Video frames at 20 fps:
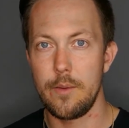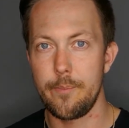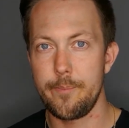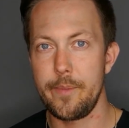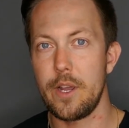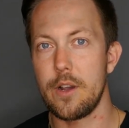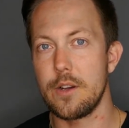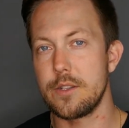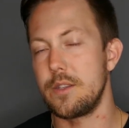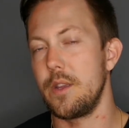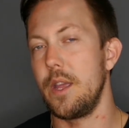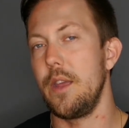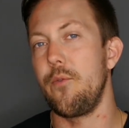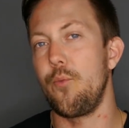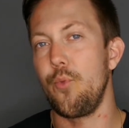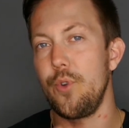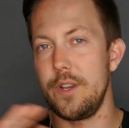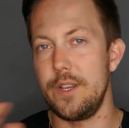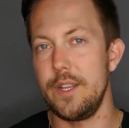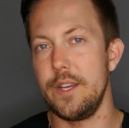Because if
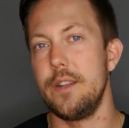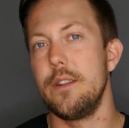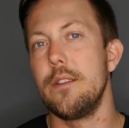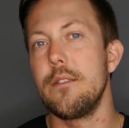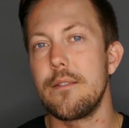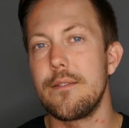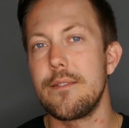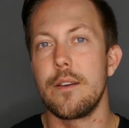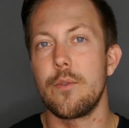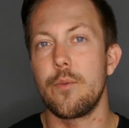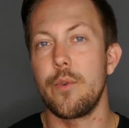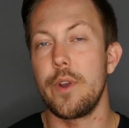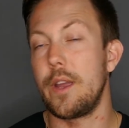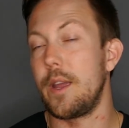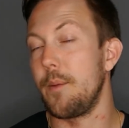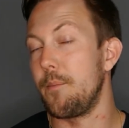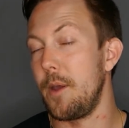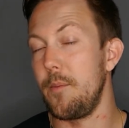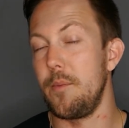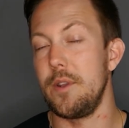we didn't, we
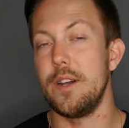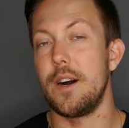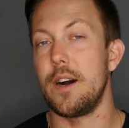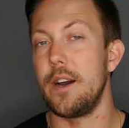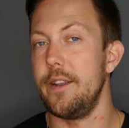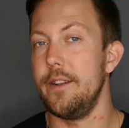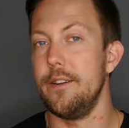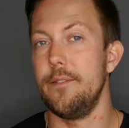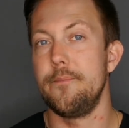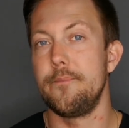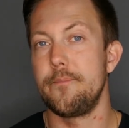maybe died.